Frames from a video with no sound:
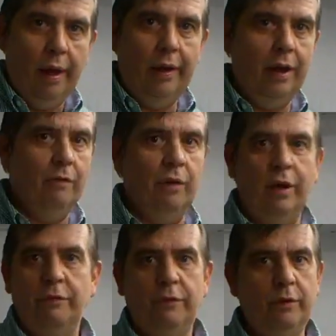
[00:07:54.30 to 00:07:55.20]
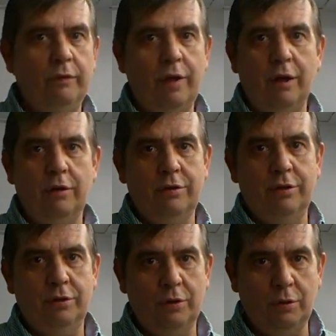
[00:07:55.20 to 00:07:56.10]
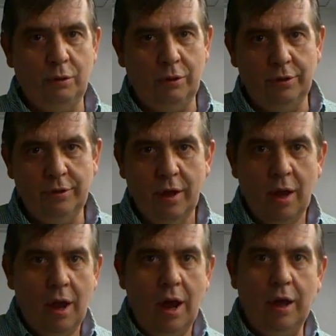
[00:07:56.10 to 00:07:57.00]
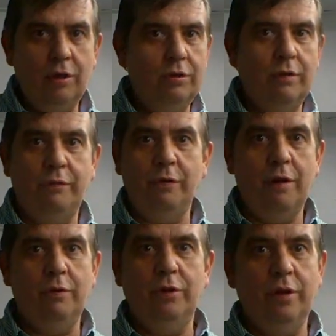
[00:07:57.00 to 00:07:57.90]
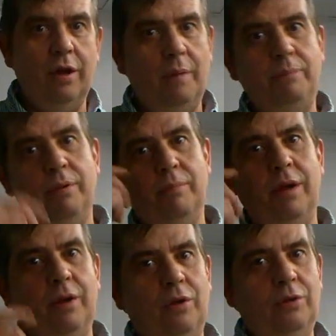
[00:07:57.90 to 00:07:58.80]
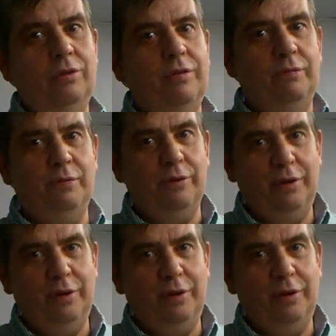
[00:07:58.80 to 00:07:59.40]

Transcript: I never get flu viruses or colds. I use it for everything up in my nose and for